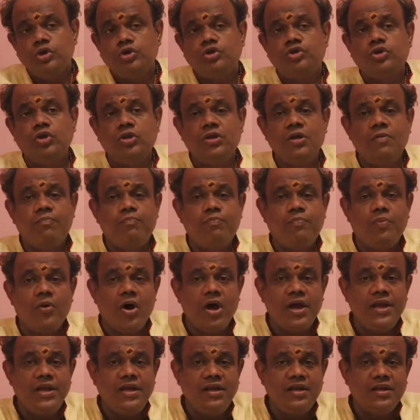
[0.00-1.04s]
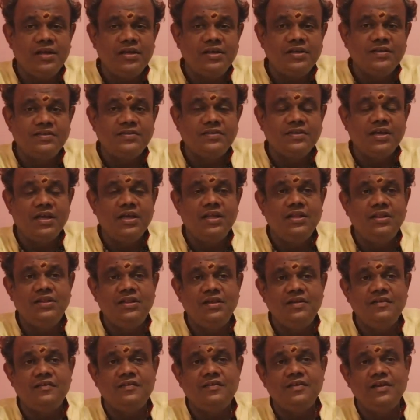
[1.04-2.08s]
So the point is,
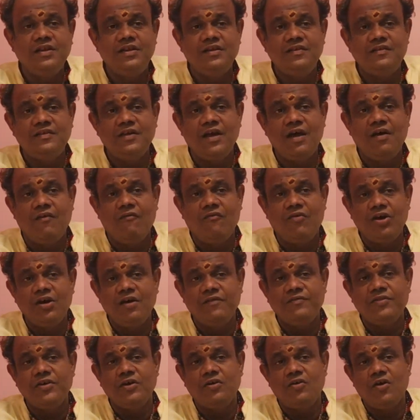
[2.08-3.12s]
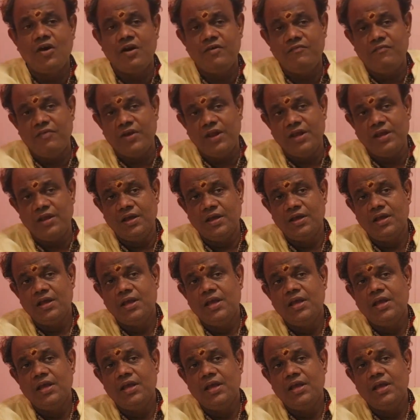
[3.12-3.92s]
this is one of the conflict.